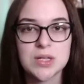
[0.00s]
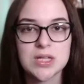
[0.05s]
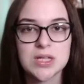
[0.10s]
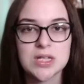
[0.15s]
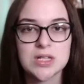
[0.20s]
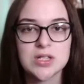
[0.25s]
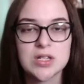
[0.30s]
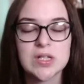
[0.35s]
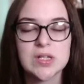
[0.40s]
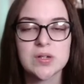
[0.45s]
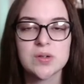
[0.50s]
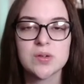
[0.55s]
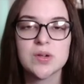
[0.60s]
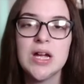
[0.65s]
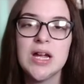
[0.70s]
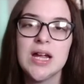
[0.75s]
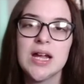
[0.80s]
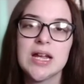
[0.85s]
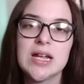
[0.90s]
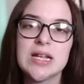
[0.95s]
the two
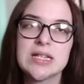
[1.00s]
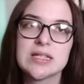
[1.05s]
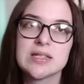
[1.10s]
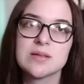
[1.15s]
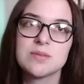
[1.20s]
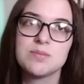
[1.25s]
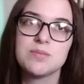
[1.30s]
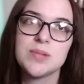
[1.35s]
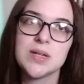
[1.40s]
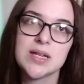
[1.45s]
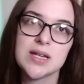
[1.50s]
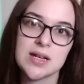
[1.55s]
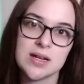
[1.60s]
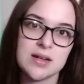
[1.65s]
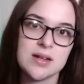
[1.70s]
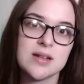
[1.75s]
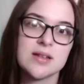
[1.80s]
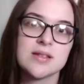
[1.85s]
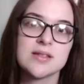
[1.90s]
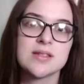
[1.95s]
is
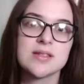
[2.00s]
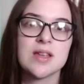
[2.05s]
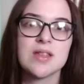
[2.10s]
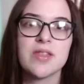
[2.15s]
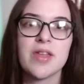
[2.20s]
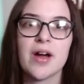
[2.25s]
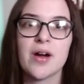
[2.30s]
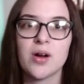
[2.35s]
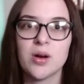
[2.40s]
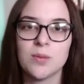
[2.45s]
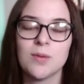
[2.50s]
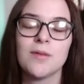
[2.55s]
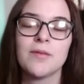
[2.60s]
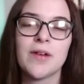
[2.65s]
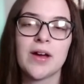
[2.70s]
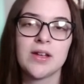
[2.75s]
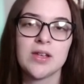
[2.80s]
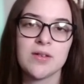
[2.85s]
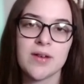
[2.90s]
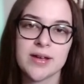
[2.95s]
because the armor
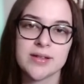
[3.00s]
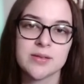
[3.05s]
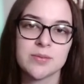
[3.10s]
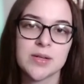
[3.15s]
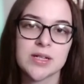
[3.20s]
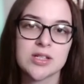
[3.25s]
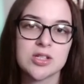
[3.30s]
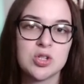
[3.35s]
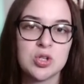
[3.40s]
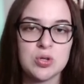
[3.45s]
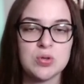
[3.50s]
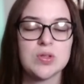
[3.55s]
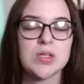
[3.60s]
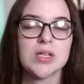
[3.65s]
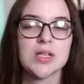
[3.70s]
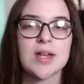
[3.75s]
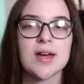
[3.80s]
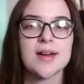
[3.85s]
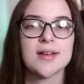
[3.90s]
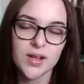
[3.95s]
value aspect to the
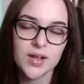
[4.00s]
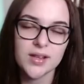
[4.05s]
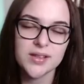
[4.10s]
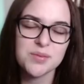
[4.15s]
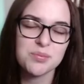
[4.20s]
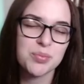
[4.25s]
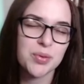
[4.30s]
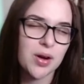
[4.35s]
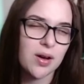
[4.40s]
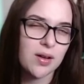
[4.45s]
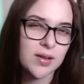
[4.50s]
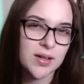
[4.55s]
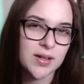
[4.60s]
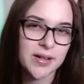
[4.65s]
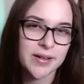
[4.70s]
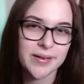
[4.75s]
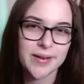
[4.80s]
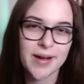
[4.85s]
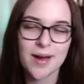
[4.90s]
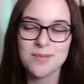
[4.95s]
class. And then
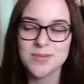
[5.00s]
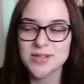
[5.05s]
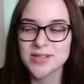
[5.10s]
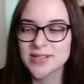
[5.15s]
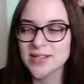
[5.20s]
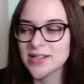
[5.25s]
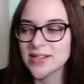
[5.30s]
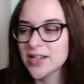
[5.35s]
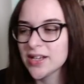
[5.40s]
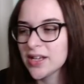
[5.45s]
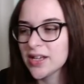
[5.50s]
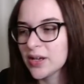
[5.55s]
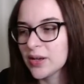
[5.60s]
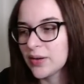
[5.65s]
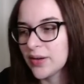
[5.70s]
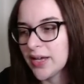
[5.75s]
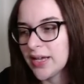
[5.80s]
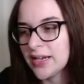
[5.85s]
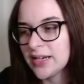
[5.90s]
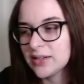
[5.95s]
Brawler, I'm just gonna go
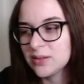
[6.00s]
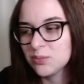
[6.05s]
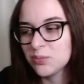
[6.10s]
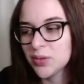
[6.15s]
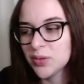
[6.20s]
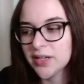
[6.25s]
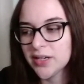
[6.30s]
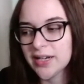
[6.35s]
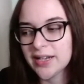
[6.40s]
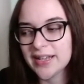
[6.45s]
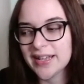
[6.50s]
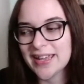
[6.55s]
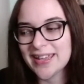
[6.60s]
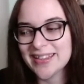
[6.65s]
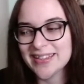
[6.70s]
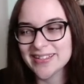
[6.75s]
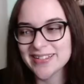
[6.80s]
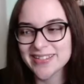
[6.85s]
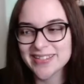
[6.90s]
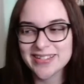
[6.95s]
ahead and put it at
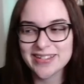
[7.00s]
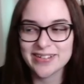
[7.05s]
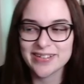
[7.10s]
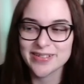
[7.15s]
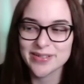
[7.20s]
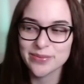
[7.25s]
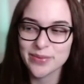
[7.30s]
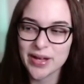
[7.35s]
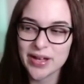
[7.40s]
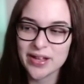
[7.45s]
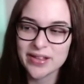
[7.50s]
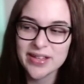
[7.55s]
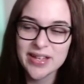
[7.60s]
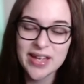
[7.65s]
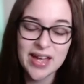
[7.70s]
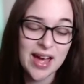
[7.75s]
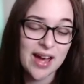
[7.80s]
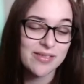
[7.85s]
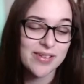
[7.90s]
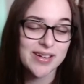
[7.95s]
A-list here as well.
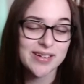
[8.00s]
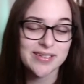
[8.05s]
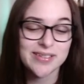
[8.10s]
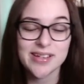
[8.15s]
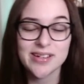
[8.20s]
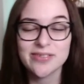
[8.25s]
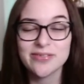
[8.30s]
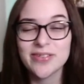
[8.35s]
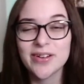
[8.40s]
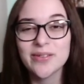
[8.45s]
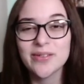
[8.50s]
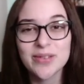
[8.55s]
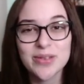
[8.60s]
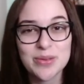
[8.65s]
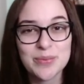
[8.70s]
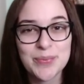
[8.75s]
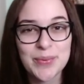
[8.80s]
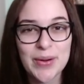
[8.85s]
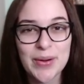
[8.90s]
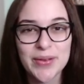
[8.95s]
I've had a lot of fun with
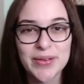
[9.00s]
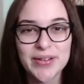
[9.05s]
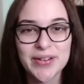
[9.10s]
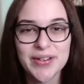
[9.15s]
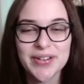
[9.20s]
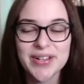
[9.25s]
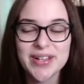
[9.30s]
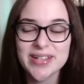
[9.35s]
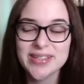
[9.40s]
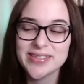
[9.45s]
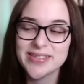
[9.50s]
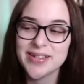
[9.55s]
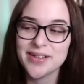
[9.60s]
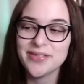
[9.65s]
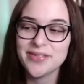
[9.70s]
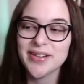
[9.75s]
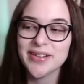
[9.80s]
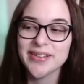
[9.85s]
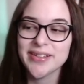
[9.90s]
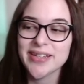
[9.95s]
the Brawler.
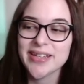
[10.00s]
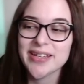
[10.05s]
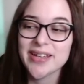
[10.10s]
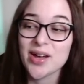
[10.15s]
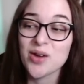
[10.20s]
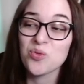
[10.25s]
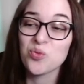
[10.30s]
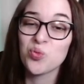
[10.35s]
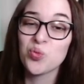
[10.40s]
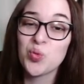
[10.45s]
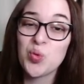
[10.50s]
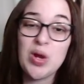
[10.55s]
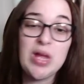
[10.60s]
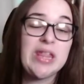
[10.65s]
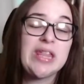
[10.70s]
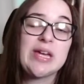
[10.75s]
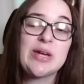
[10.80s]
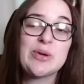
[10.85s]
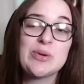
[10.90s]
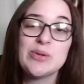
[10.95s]
Definitely got
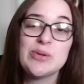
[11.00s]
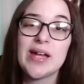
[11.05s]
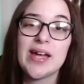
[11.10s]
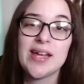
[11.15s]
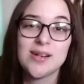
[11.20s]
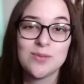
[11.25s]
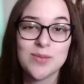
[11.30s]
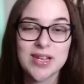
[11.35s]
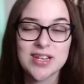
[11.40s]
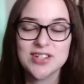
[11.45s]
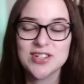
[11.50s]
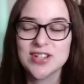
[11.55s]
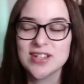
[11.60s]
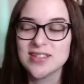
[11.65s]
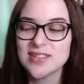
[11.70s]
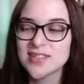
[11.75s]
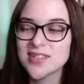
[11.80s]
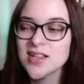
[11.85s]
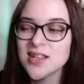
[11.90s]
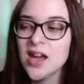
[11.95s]
really cool
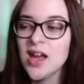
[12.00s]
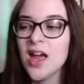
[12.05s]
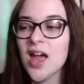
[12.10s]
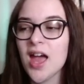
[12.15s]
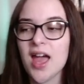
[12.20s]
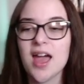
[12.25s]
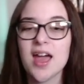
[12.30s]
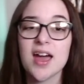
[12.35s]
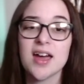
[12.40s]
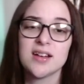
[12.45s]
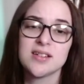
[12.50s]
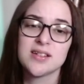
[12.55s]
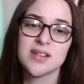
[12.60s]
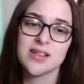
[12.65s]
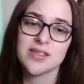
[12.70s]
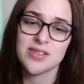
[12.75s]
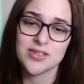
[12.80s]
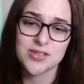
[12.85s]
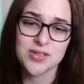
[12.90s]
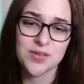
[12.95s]
animations, and
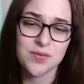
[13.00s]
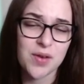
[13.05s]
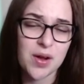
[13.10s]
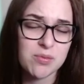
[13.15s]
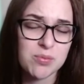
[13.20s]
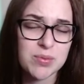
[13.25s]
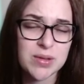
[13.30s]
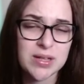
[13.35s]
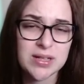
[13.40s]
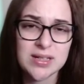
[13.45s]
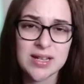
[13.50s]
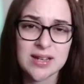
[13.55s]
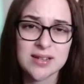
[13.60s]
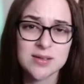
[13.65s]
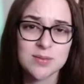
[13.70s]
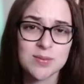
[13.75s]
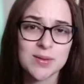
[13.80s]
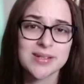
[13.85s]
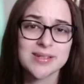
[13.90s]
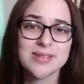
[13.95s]
their survivability
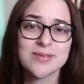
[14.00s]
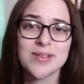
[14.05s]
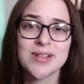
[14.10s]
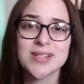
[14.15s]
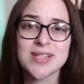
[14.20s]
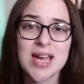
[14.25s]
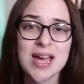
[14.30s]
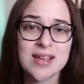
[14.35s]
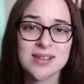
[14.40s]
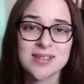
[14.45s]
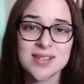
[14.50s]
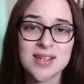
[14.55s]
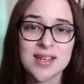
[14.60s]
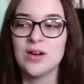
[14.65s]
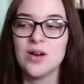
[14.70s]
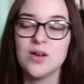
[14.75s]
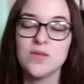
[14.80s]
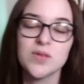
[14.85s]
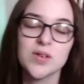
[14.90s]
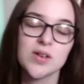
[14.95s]
aspect is fantastic.
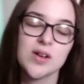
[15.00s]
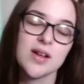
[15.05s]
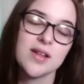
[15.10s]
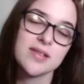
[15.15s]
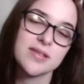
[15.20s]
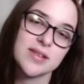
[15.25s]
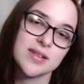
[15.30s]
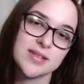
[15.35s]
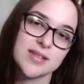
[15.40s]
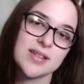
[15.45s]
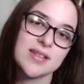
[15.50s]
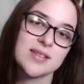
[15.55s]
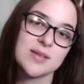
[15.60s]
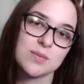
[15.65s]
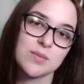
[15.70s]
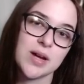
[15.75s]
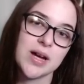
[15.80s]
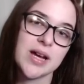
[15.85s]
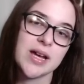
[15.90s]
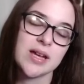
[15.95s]
Overall, this is
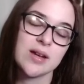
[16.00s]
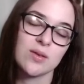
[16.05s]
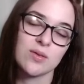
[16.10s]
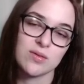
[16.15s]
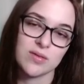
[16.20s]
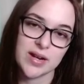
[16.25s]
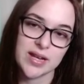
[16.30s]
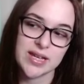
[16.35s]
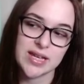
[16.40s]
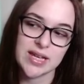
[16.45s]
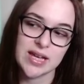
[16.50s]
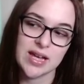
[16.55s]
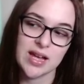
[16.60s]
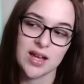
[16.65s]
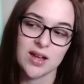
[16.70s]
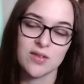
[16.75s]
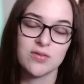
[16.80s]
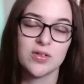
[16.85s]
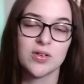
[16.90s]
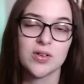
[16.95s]
my
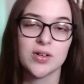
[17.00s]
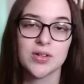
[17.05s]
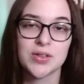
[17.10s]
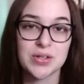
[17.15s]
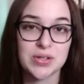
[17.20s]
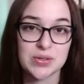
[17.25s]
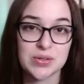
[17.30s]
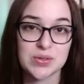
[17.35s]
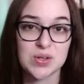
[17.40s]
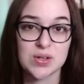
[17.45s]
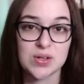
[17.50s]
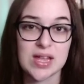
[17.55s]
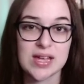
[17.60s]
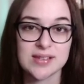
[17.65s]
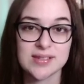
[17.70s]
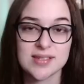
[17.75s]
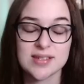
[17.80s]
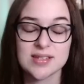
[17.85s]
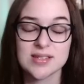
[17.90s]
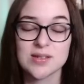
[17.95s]
ranking for the LOTRO
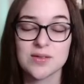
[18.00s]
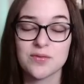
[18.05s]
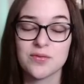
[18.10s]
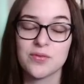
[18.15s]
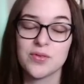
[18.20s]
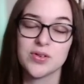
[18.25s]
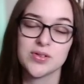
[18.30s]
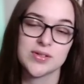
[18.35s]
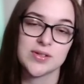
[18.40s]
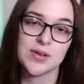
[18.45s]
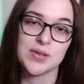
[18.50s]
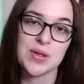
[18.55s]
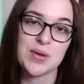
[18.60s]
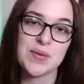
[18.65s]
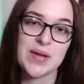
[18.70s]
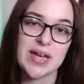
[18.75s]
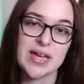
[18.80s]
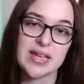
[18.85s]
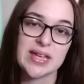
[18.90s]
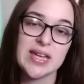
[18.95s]
classes for
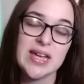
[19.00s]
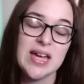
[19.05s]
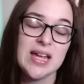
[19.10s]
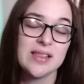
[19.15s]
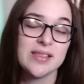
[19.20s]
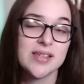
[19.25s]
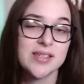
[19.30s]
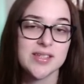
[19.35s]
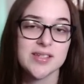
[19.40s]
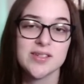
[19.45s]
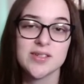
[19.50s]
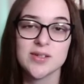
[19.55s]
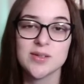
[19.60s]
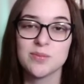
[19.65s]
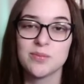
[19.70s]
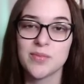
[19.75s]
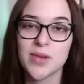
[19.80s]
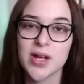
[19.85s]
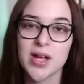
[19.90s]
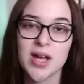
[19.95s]
soloing. This is just
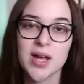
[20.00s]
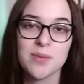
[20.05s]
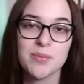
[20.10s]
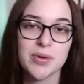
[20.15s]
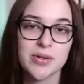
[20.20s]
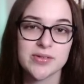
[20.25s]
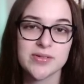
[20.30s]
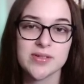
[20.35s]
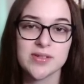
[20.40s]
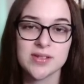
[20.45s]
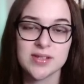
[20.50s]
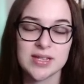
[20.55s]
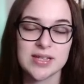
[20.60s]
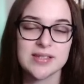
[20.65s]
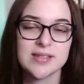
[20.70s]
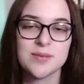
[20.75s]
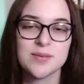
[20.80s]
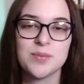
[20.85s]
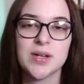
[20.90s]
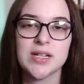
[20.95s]
my personal
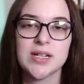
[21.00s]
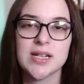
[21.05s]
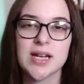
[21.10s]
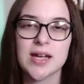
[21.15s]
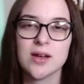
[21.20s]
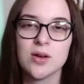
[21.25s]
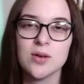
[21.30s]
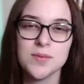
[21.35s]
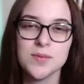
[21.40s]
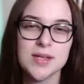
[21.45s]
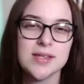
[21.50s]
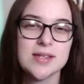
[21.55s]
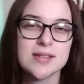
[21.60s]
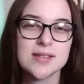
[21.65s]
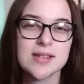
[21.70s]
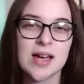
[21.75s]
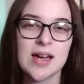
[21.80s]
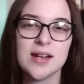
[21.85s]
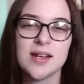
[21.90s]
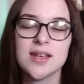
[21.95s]
list, but I hope that this
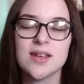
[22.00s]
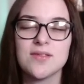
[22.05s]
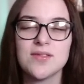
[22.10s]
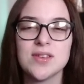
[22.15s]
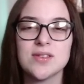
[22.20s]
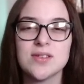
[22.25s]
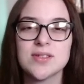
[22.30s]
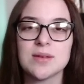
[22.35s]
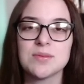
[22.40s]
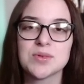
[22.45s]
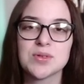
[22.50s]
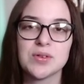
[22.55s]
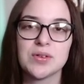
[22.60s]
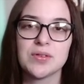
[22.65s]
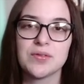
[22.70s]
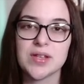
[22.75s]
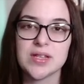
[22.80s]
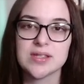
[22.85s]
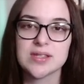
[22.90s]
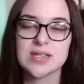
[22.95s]
kind of gives you some sort
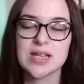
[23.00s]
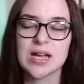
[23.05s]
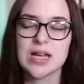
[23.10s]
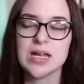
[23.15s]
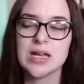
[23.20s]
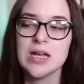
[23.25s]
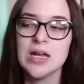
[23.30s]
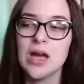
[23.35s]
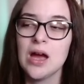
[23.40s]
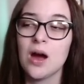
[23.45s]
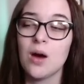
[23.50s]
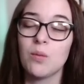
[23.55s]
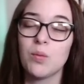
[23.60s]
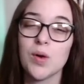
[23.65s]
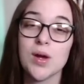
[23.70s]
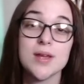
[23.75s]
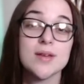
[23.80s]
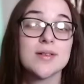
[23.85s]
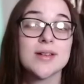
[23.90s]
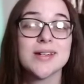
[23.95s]
of insight of
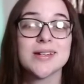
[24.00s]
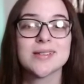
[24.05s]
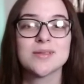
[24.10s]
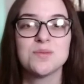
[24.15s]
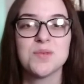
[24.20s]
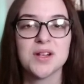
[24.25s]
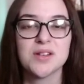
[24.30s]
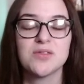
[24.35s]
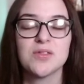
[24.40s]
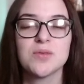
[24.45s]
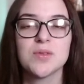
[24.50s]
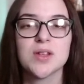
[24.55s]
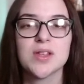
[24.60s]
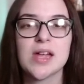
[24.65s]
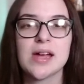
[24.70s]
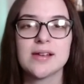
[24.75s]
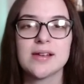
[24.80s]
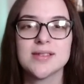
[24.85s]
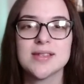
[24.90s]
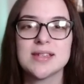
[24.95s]
what you can expect from the
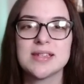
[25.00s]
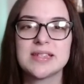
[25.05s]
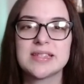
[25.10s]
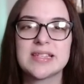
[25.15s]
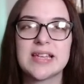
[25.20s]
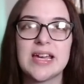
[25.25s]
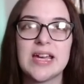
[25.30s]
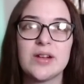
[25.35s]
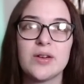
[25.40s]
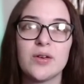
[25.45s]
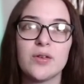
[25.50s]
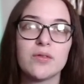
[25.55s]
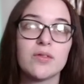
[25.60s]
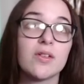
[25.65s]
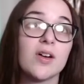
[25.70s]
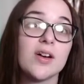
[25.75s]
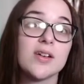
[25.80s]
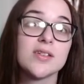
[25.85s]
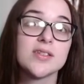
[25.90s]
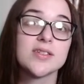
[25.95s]
classes, and
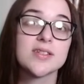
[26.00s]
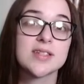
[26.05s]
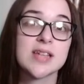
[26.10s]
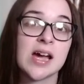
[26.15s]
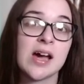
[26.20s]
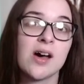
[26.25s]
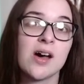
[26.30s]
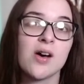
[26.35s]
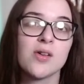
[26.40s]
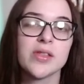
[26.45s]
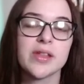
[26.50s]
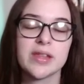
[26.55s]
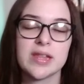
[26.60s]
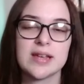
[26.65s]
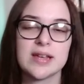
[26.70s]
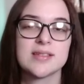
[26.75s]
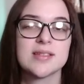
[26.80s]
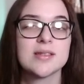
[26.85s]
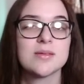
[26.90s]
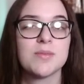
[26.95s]
overall just how the
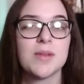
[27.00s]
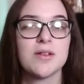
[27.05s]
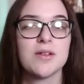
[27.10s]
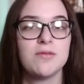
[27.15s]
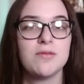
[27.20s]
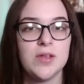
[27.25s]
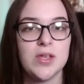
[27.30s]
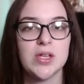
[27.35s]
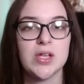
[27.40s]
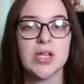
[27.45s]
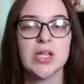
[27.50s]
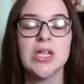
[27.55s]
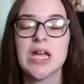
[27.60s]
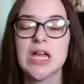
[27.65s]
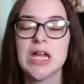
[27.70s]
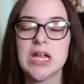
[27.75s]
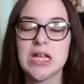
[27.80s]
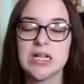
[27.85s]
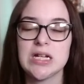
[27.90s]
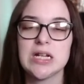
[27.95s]
classes might feel
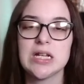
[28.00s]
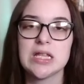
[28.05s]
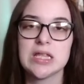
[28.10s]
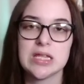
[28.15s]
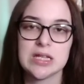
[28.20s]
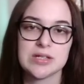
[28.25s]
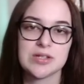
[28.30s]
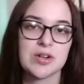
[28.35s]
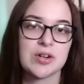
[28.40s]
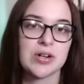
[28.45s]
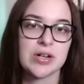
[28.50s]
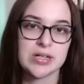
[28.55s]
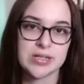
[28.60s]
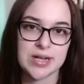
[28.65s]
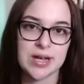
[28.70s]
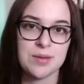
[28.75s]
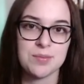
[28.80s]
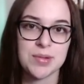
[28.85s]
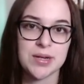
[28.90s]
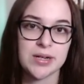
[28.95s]
in this current
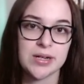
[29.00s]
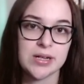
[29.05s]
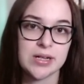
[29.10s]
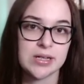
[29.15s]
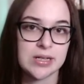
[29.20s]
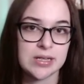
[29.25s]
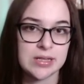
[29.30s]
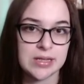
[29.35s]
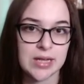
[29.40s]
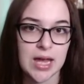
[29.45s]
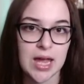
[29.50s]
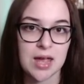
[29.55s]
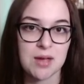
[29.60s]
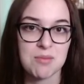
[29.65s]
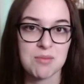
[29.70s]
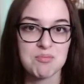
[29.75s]
time period in the game.